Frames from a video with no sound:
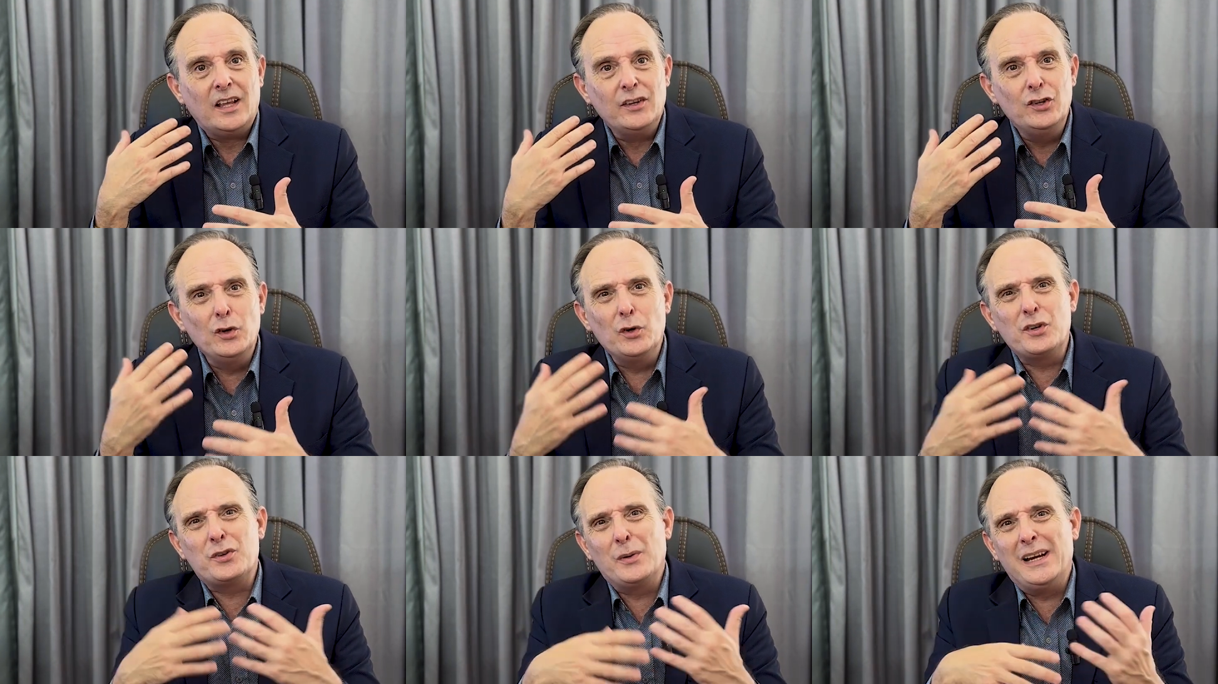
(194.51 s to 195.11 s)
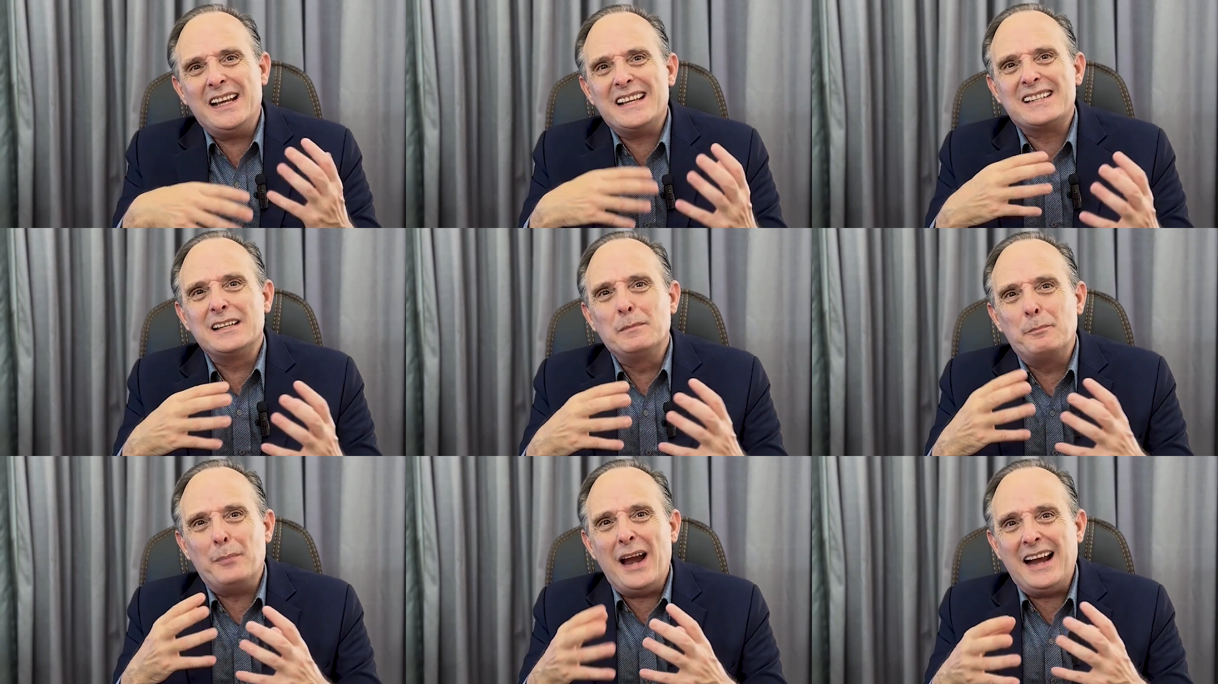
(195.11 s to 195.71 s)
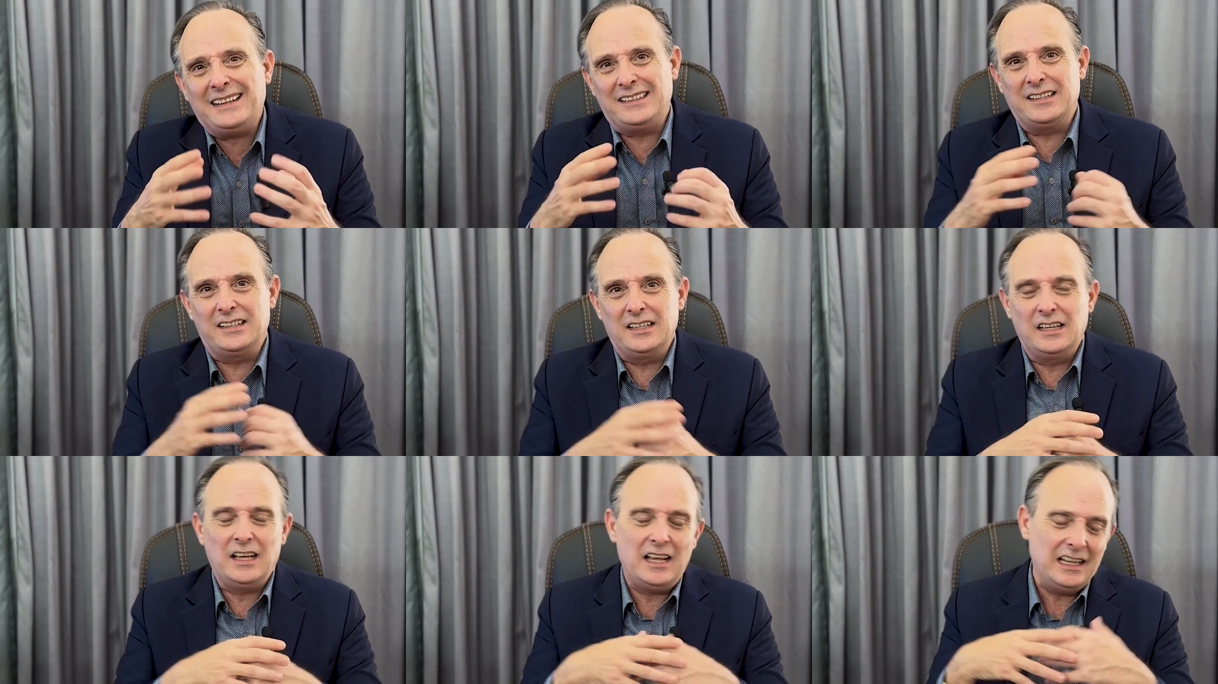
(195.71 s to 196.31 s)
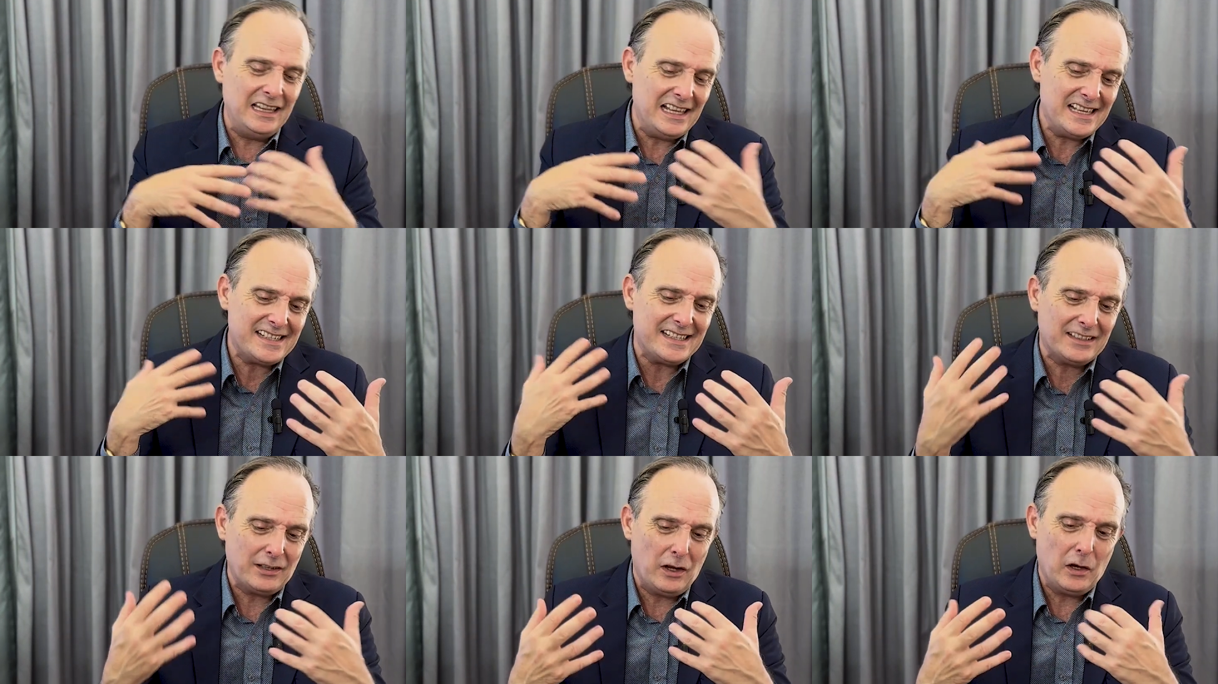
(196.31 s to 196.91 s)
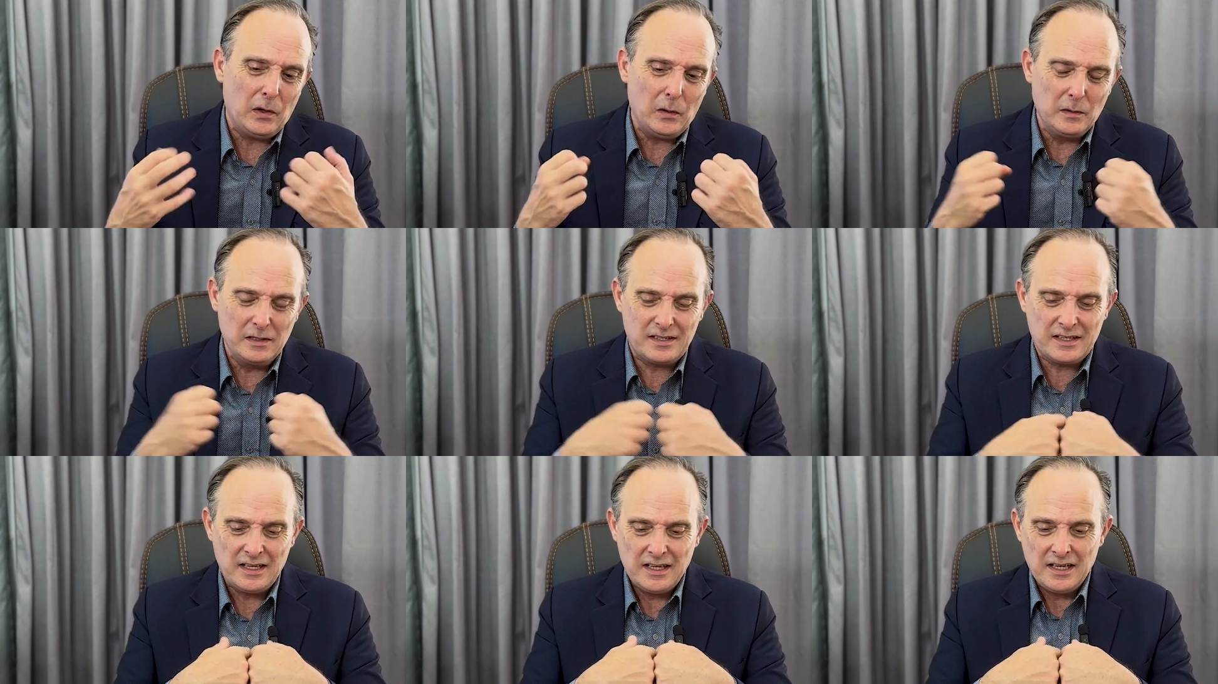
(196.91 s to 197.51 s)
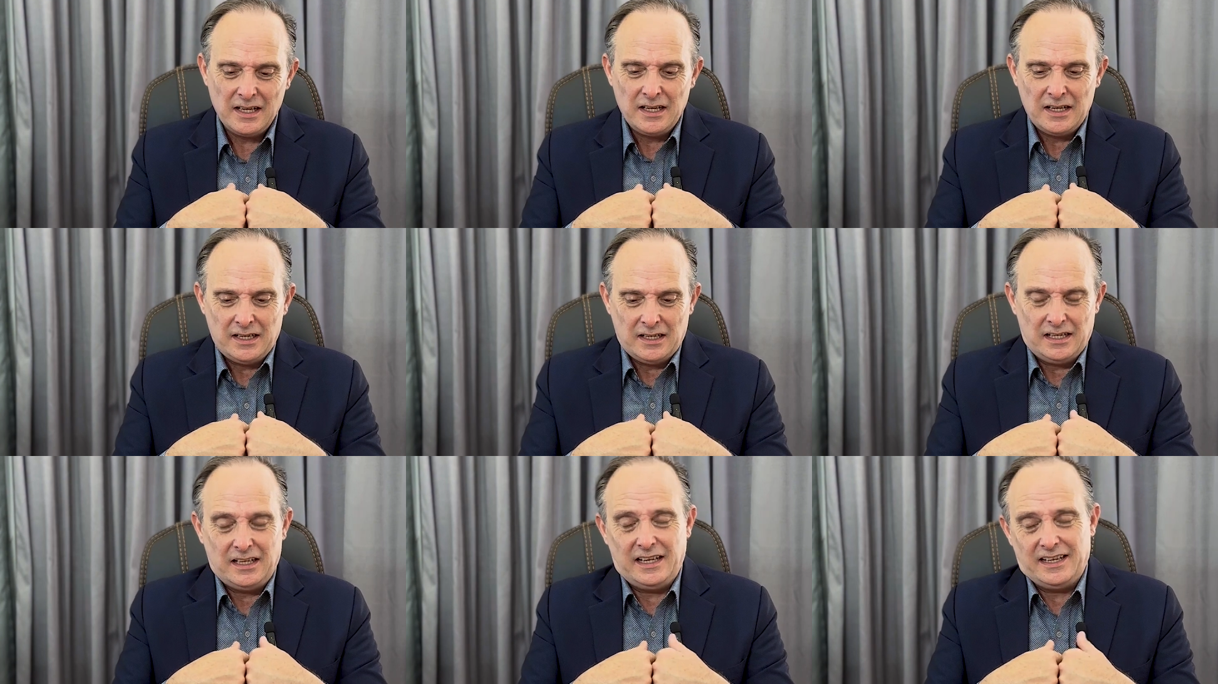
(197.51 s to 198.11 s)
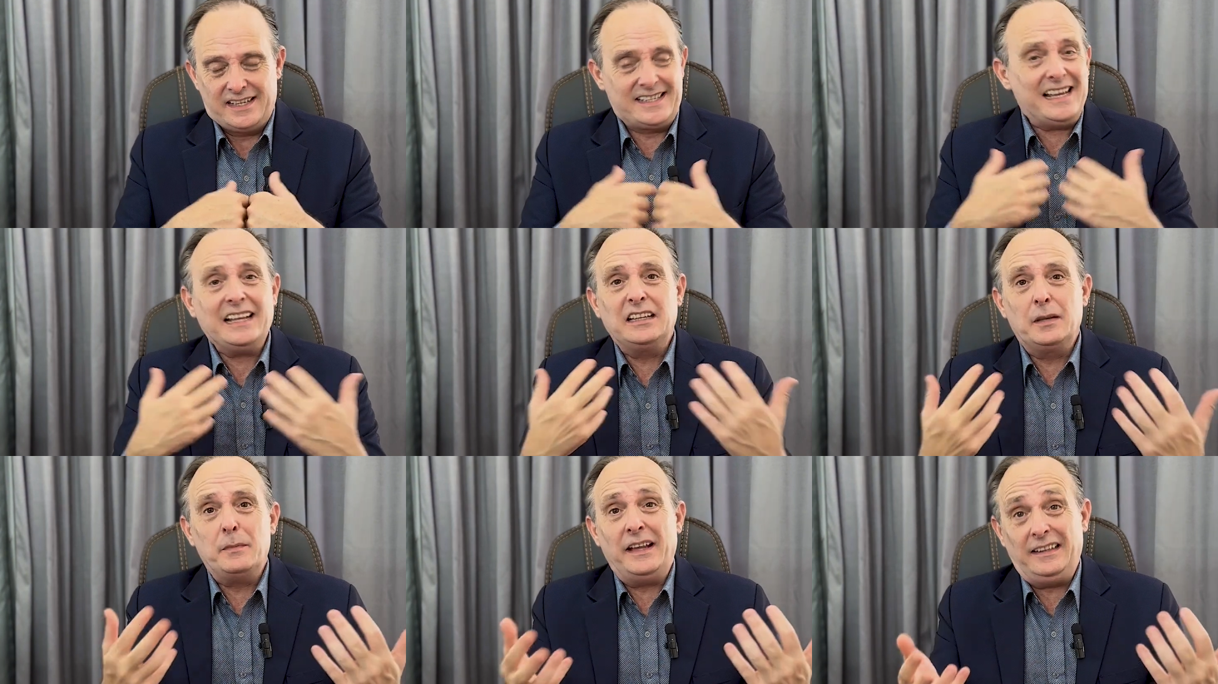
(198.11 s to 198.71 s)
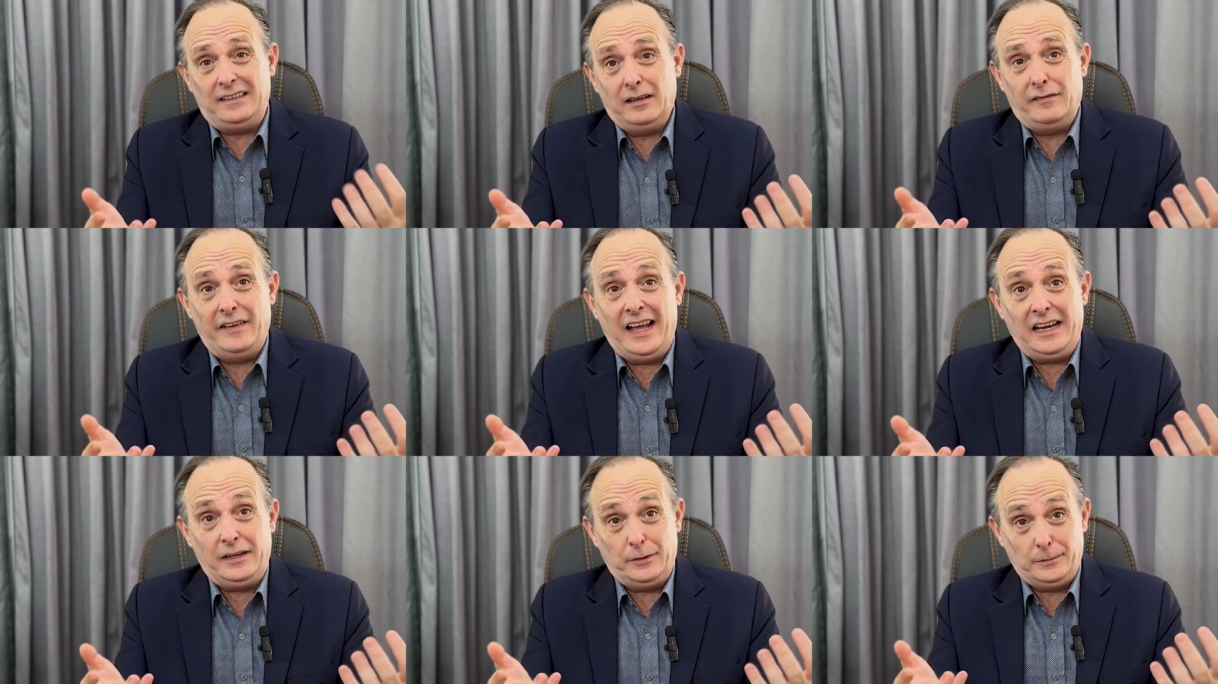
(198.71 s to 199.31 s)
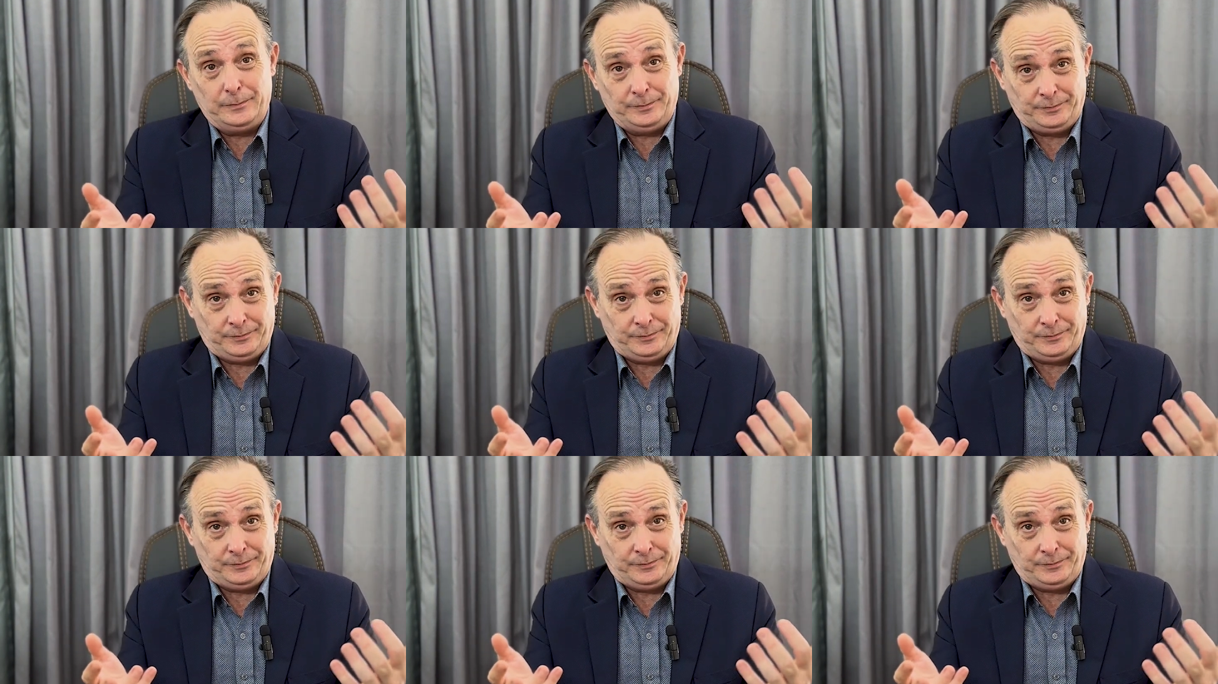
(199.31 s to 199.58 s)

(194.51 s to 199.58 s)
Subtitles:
usually isn't practical unless it holds sentimental value